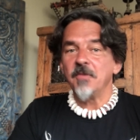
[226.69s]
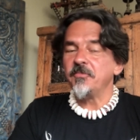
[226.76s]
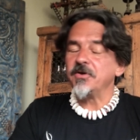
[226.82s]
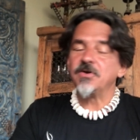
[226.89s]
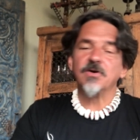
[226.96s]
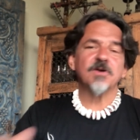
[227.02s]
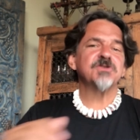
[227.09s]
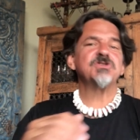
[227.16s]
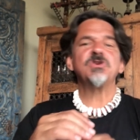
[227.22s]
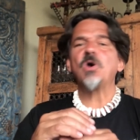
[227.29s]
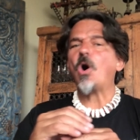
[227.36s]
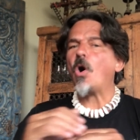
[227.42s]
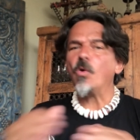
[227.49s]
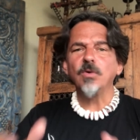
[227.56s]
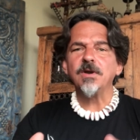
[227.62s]
because the
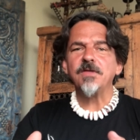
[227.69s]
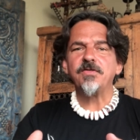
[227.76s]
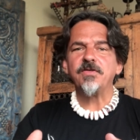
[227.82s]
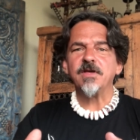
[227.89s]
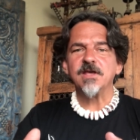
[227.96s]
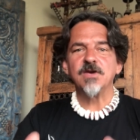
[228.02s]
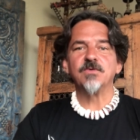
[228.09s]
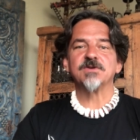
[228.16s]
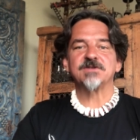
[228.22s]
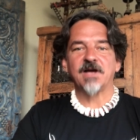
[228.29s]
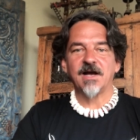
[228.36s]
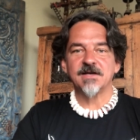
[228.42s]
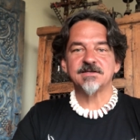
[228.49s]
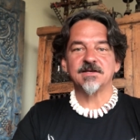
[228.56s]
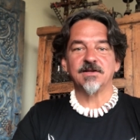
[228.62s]
only thing he was
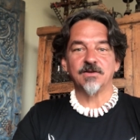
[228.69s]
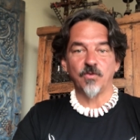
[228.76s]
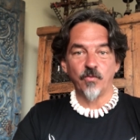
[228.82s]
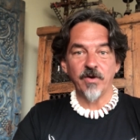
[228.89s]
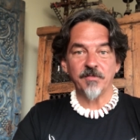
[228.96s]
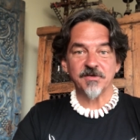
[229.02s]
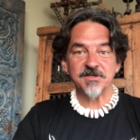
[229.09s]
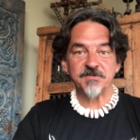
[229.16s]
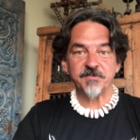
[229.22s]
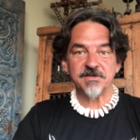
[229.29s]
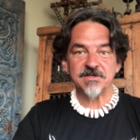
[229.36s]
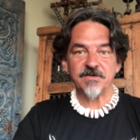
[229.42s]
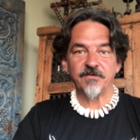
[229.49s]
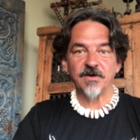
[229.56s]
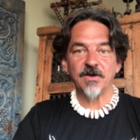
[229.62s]
asking the women
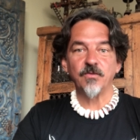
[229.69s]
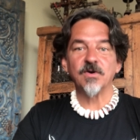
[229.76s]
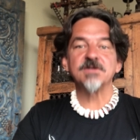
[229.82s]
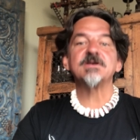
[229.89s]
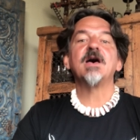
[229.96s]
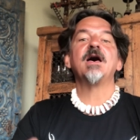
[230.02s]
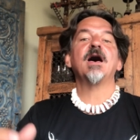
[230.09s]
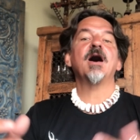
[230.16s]
specifically was